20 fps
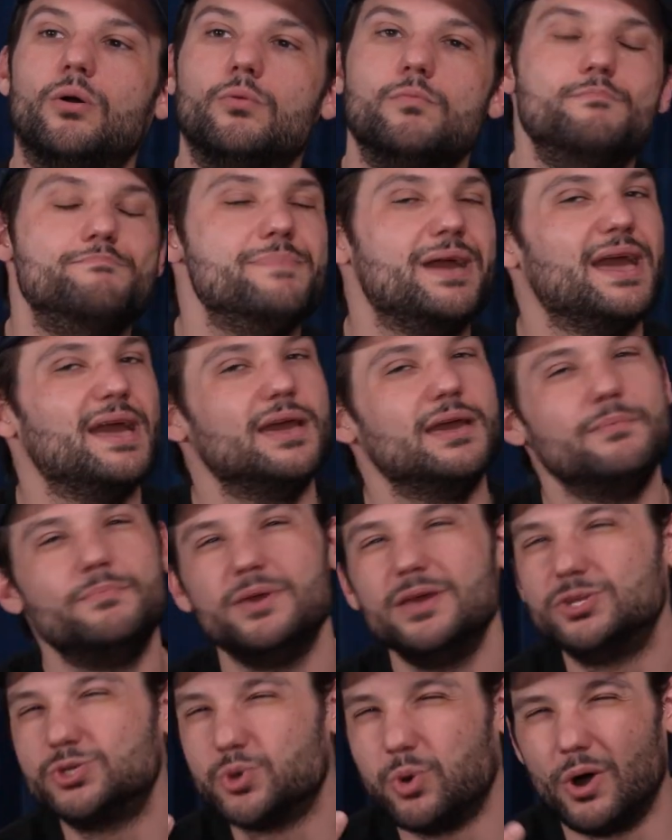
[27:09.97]

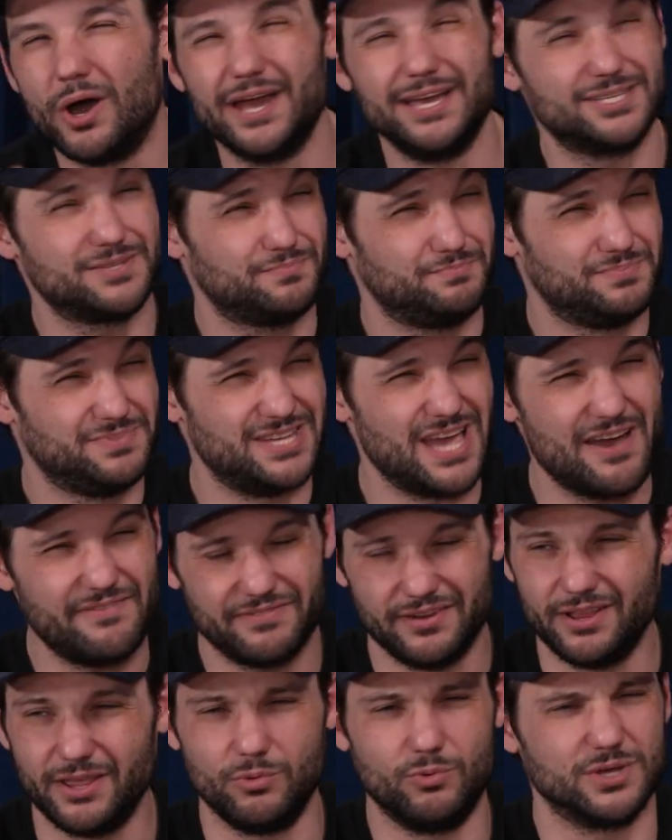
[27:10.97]
maybe twice,
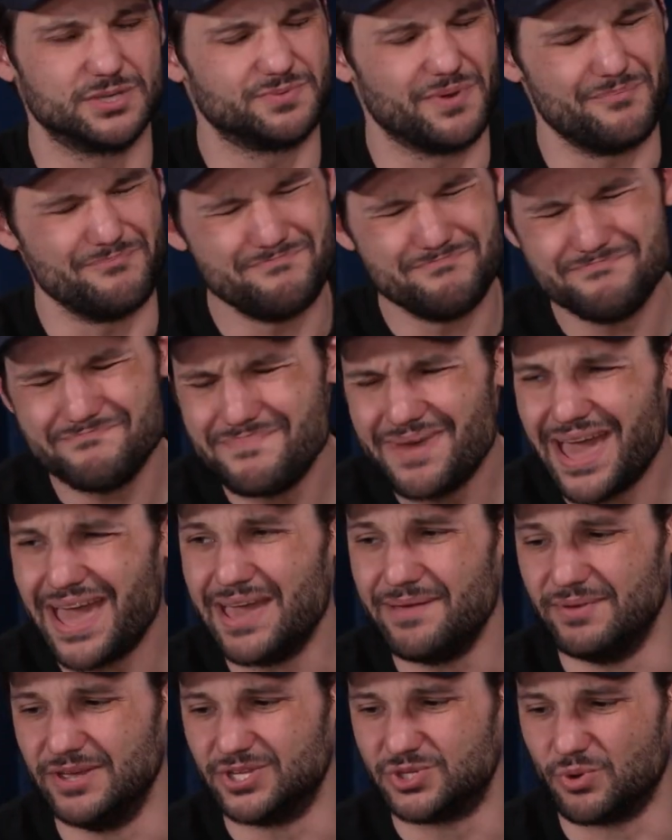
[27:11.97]
definitely once, but
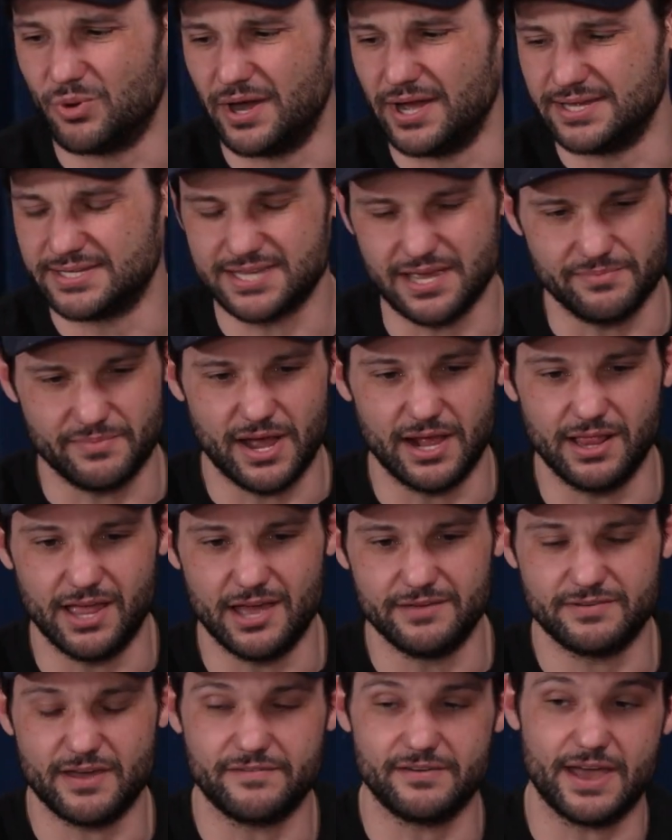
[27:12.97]
maybe twice in my
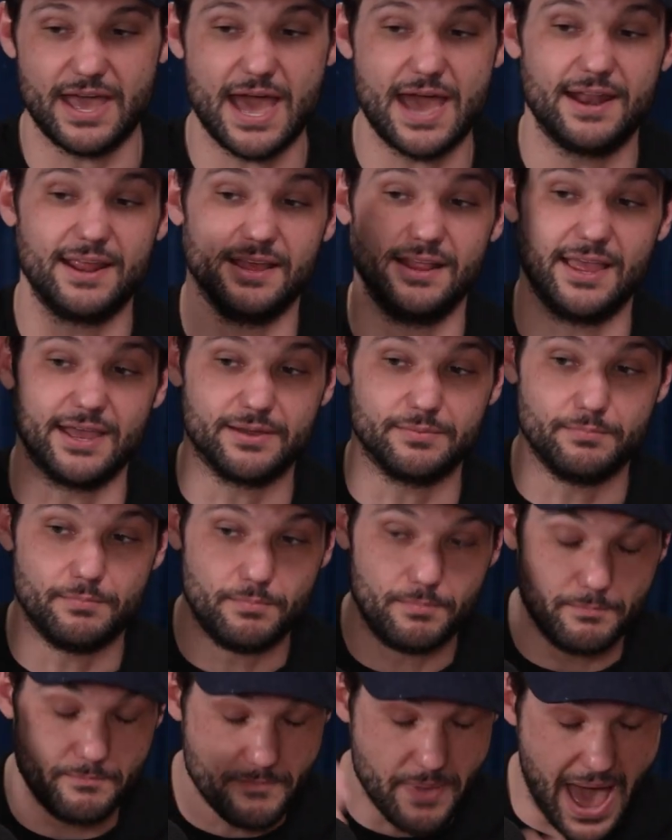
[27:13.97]
life have I had a like
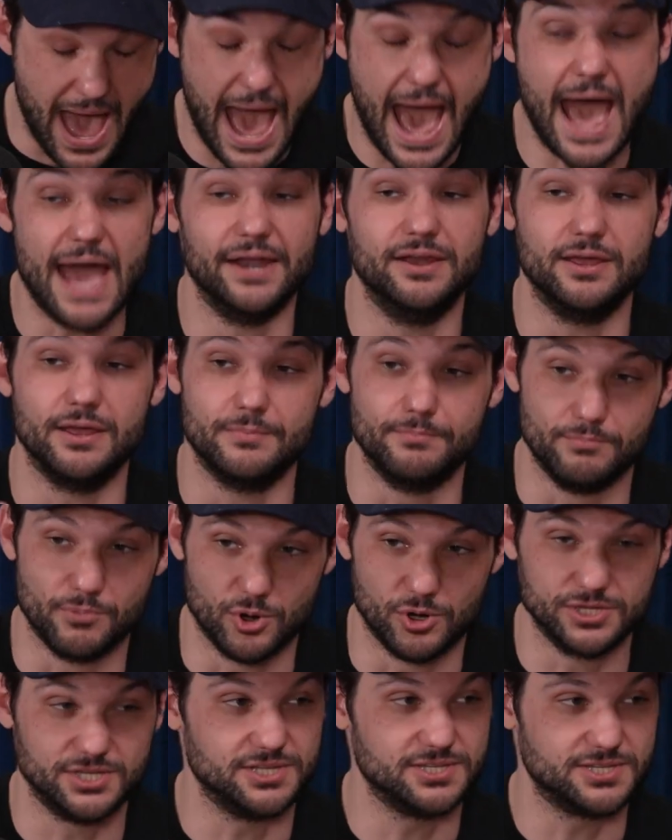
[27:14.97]
bad
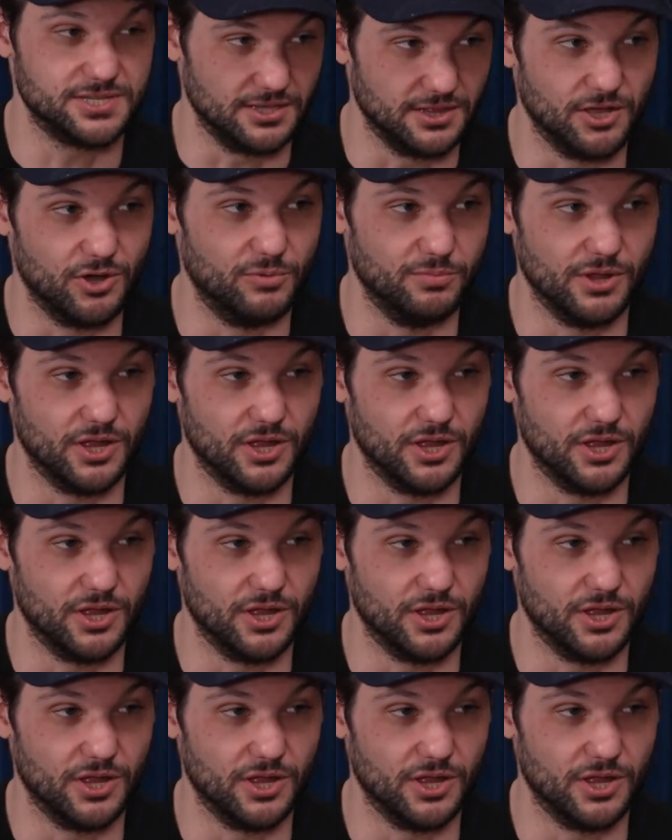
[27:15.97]
emergency low